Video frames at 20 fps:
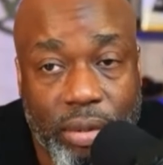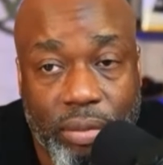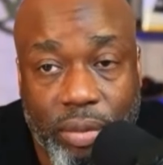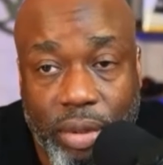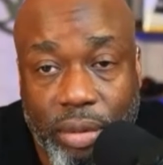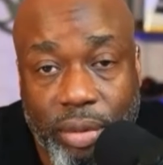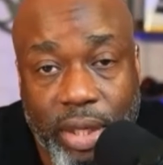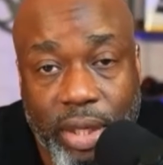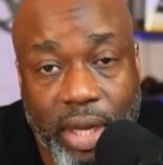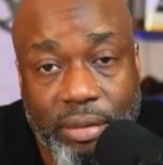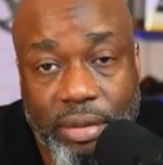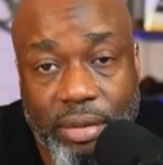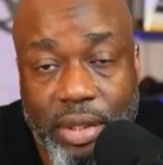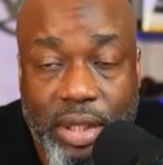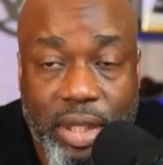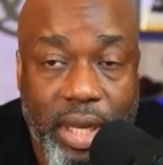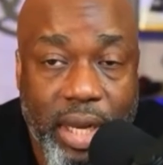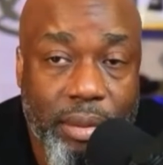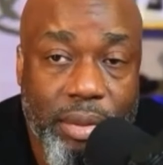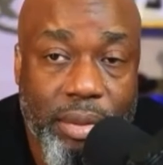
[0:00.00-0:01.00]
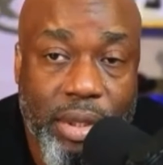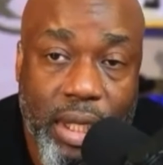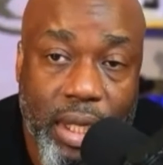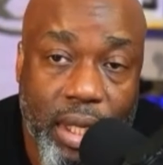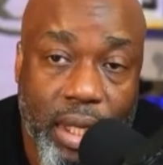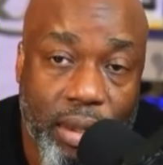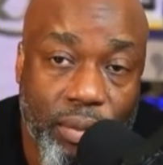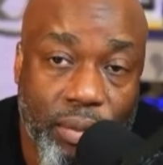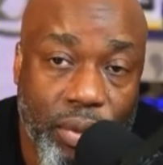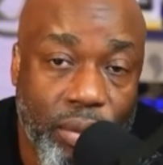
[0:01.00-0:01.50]
What do we have to stop
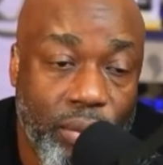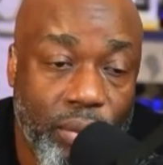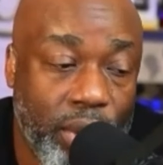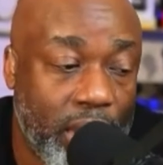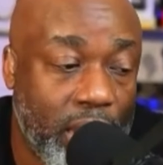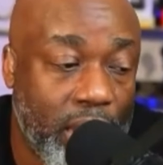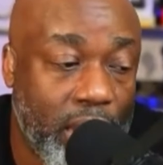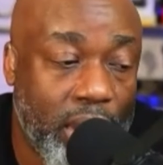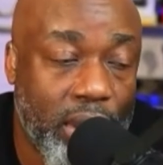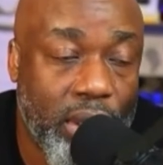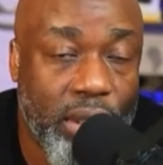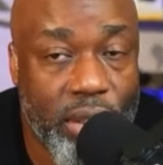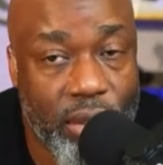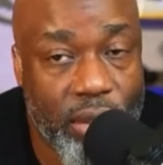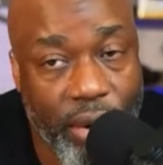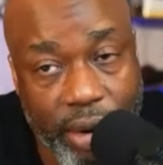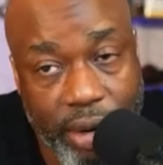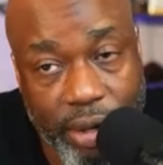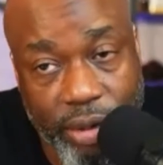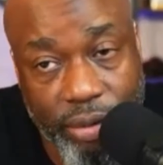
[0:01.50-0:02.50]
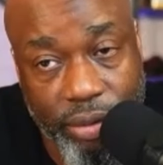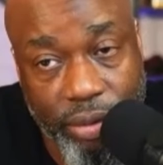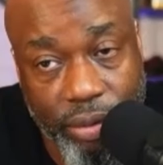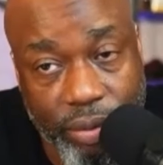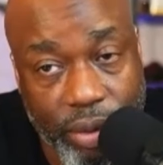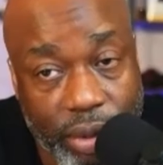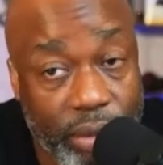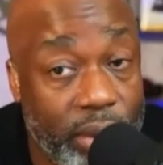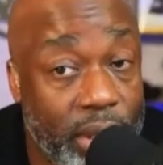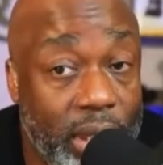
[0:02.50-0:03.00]
saying? What do we need to start doing?
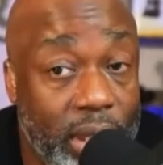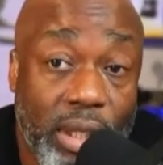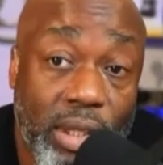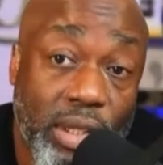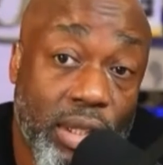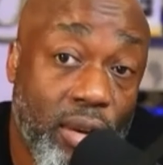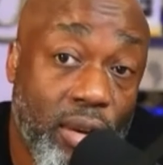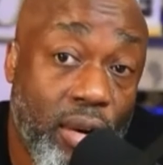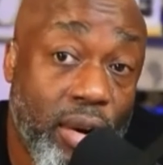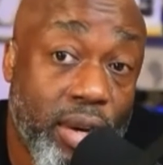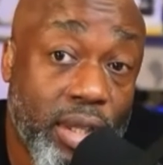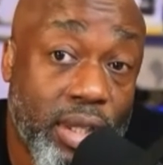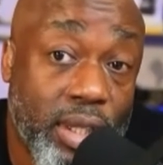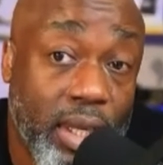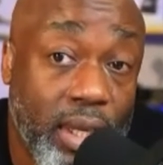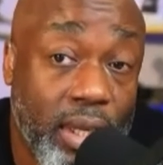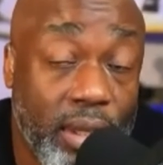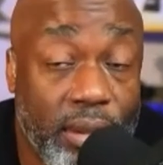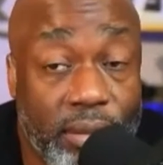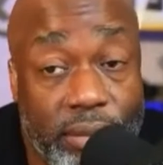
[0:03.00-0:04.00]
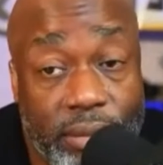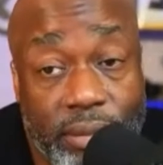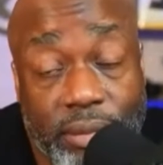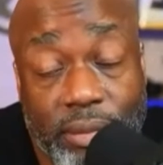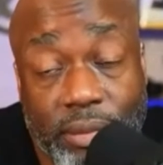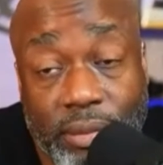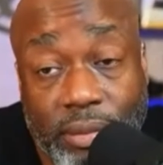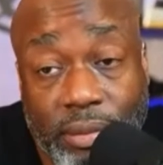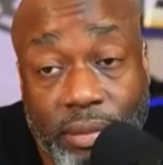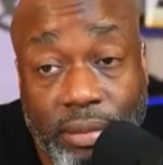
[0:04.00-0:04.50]
What do we need to start saying?
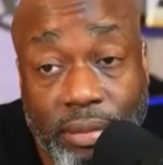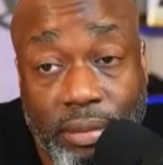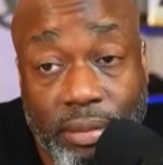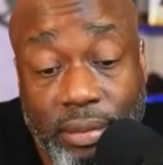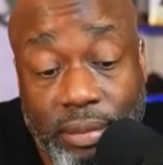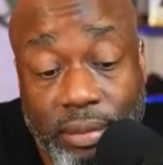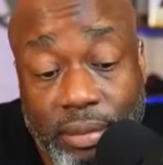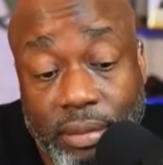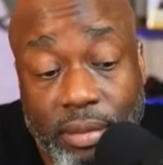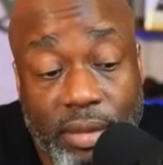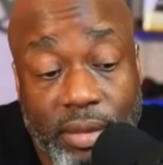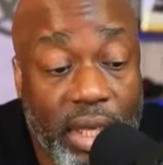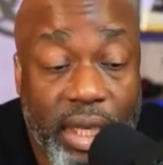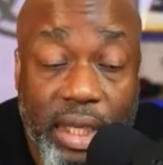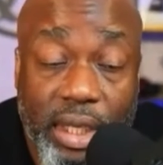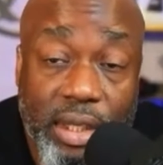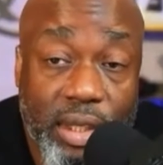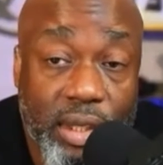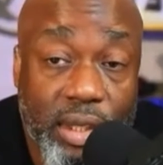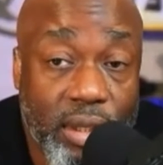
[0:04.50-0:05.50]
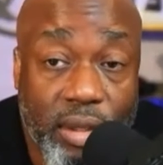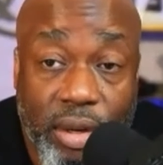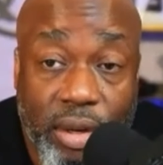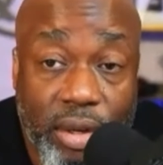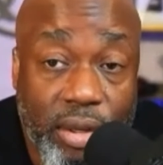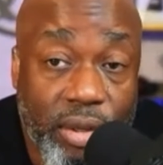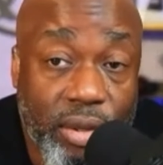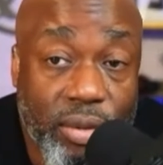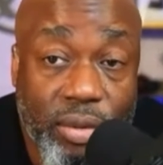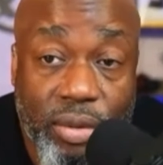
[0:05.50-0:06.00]
And just
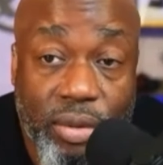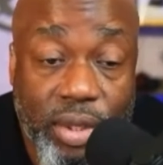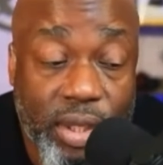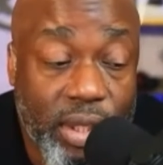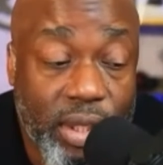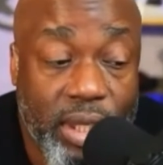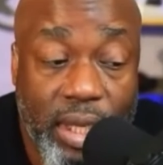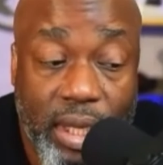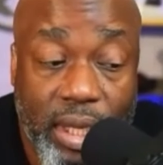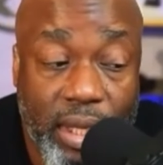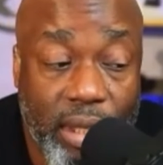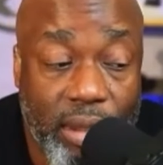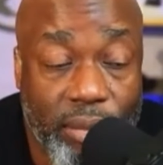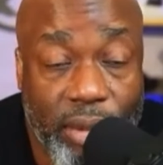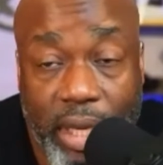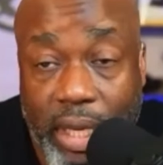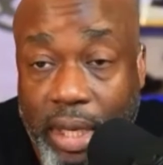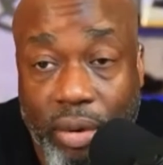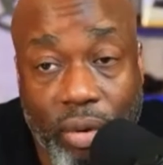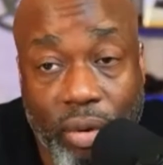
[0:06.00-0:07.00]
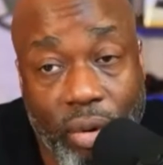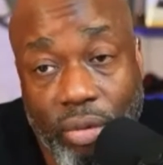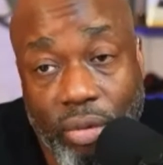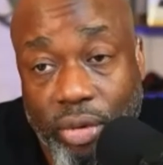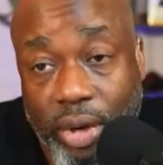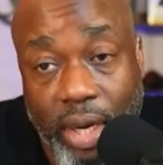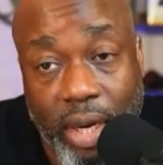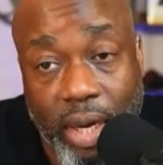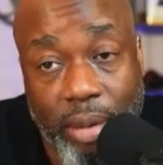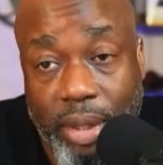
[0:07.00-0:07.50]
start doing and saying it, man. Don't
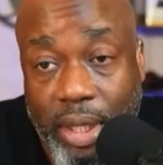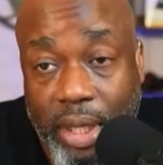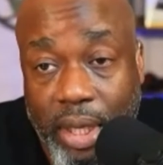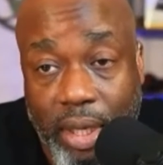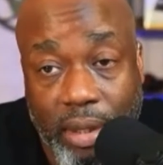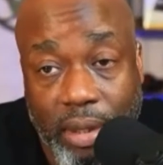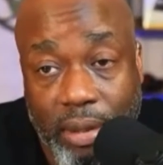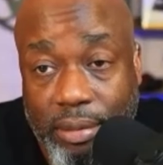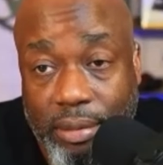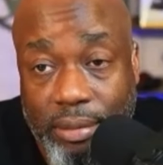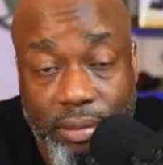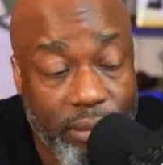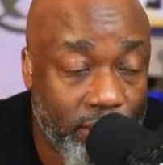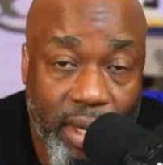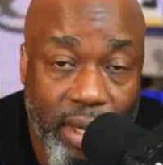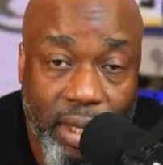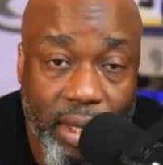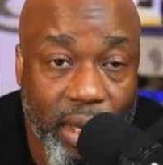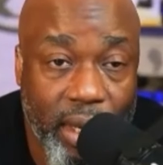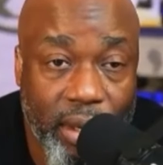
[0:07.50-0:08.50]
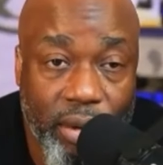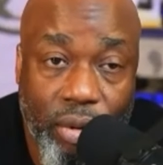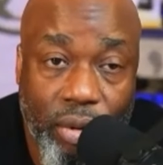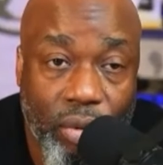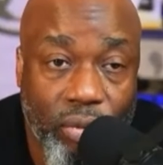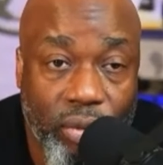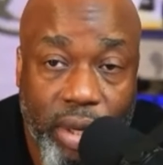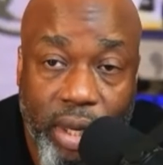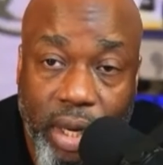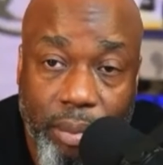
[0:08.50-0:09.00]
overcomplicate it. Right now, you
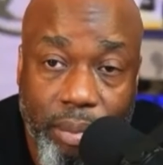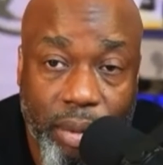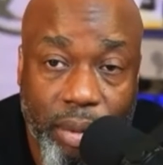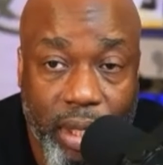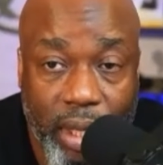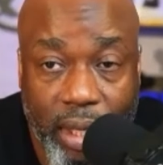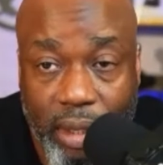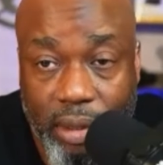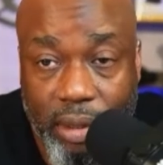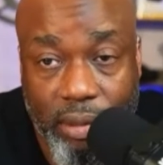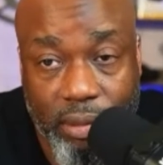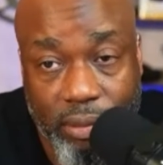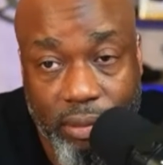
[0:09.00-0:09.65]
overcomplicating.